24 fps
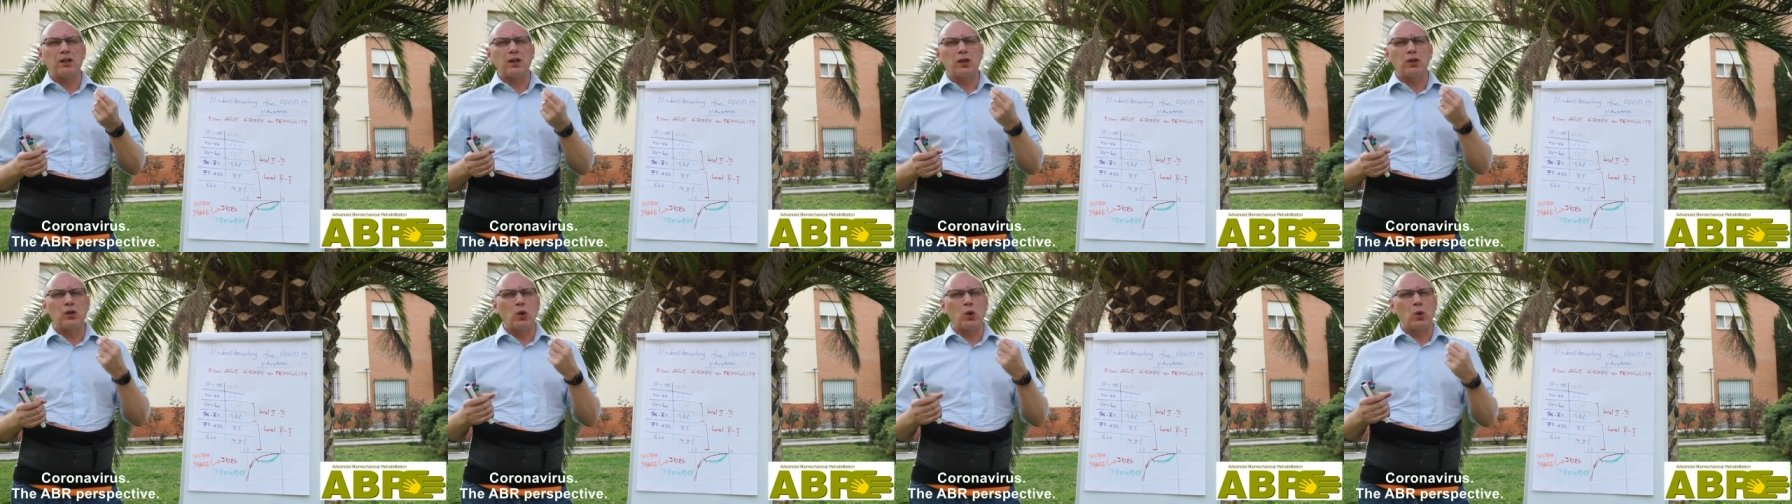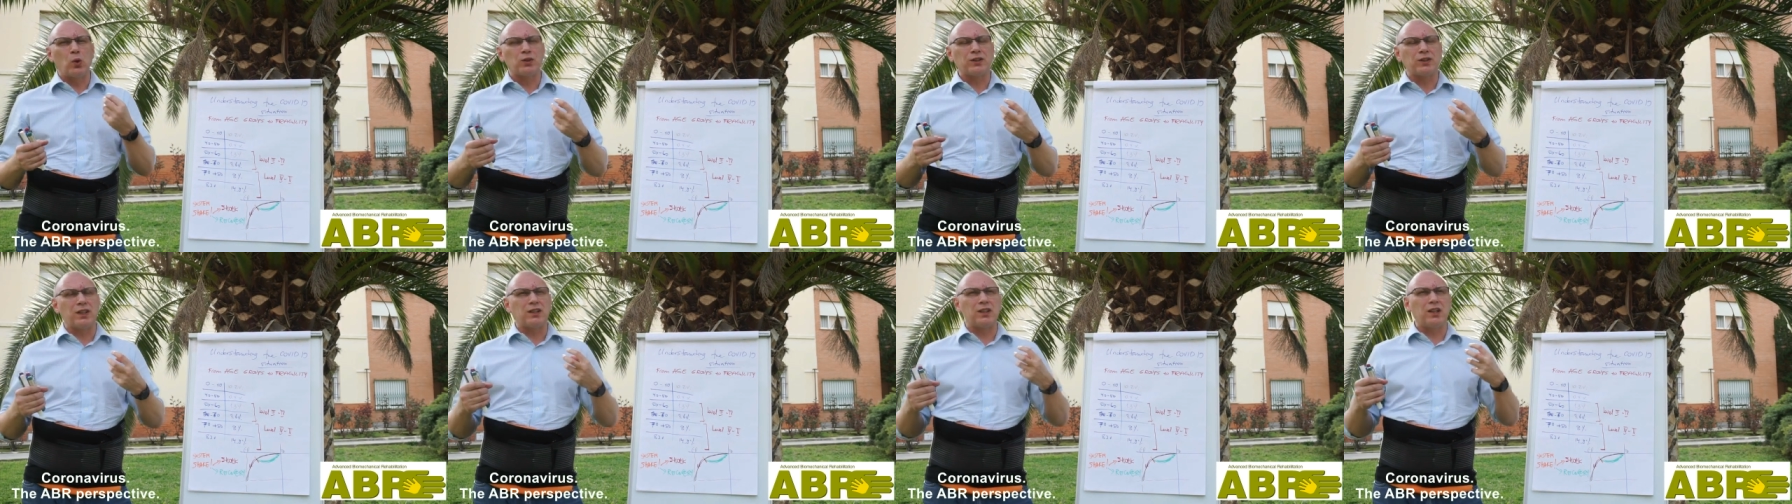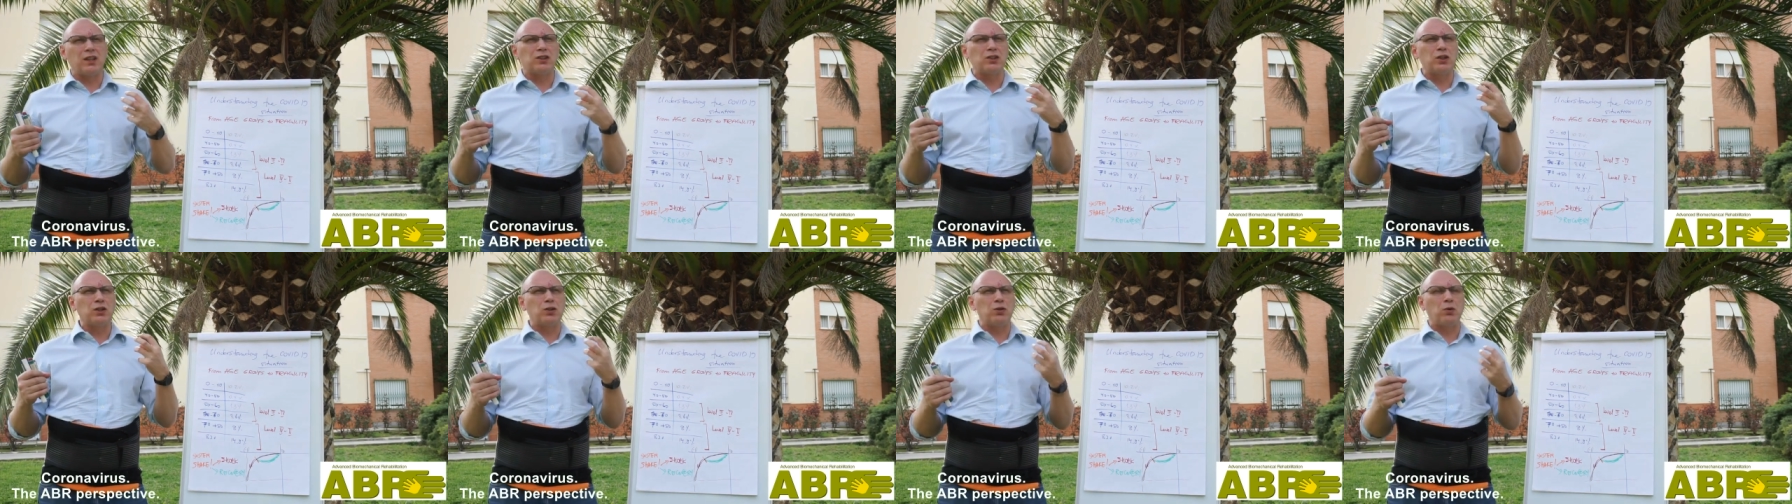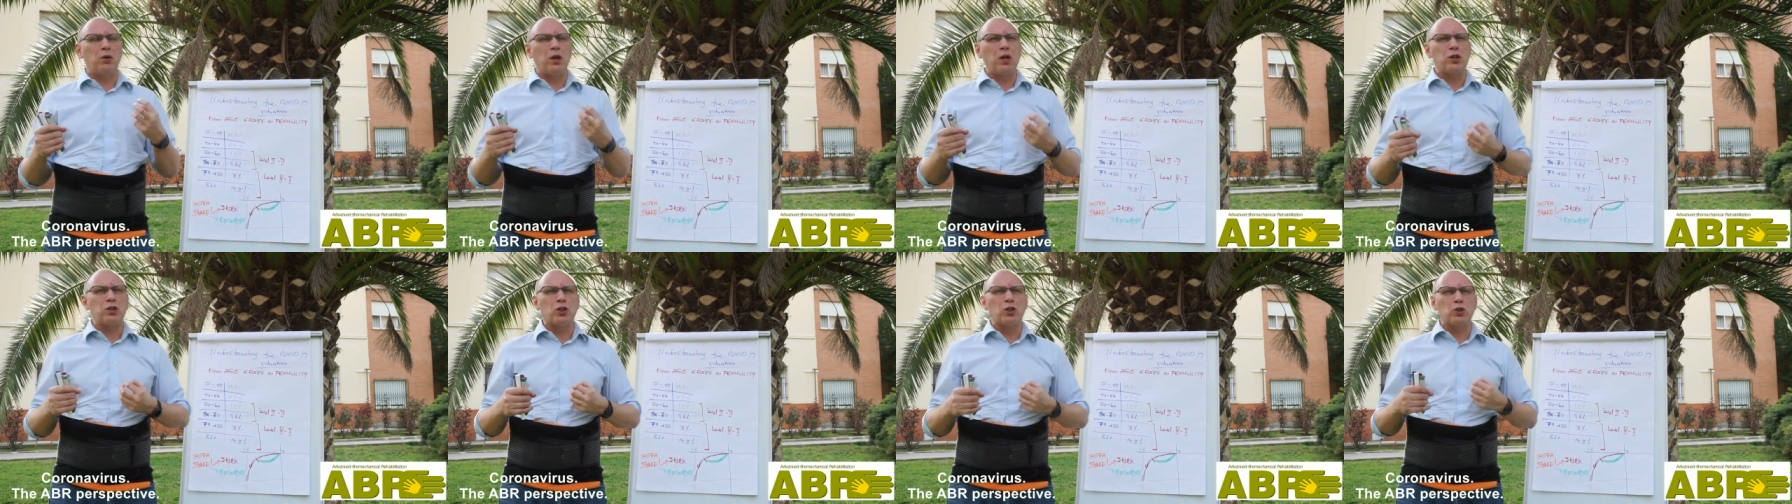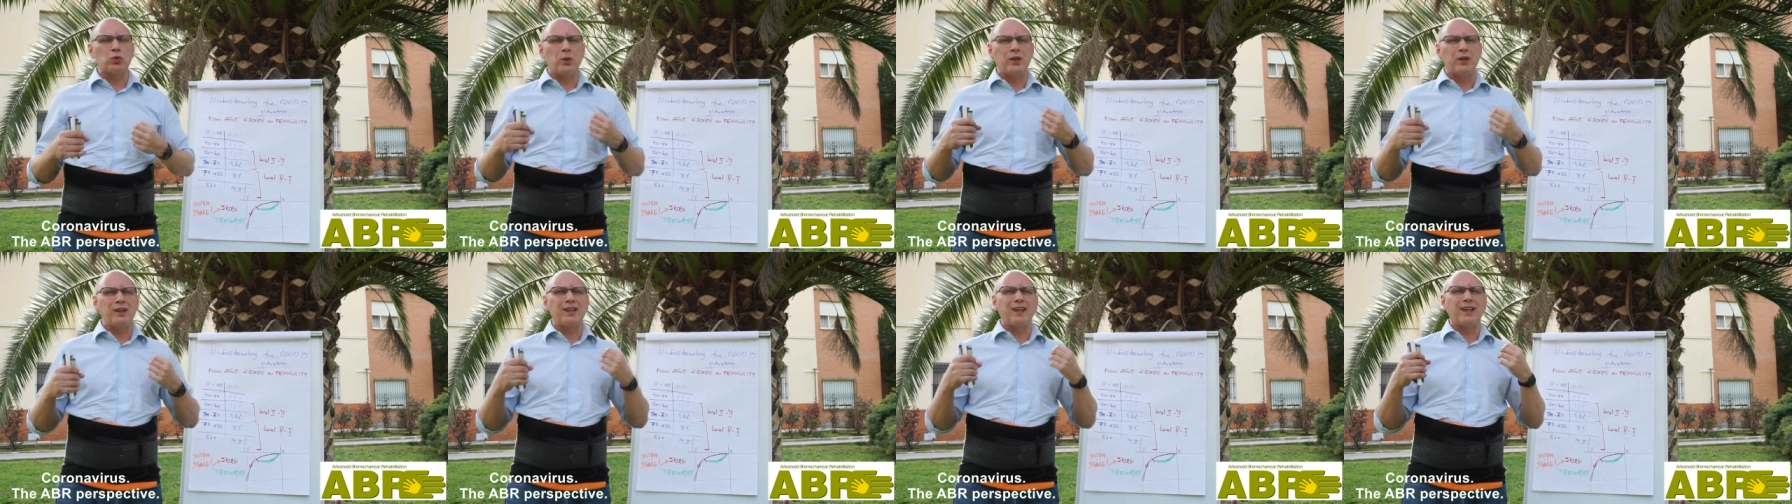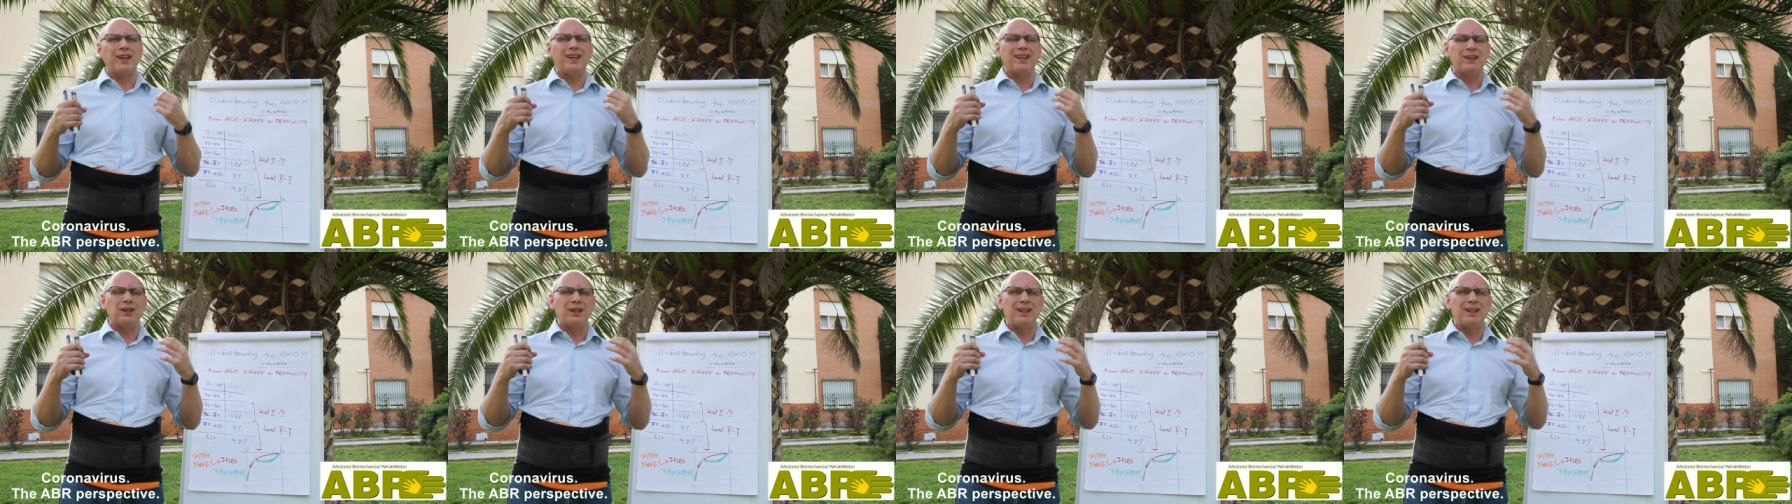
that those are the situations when the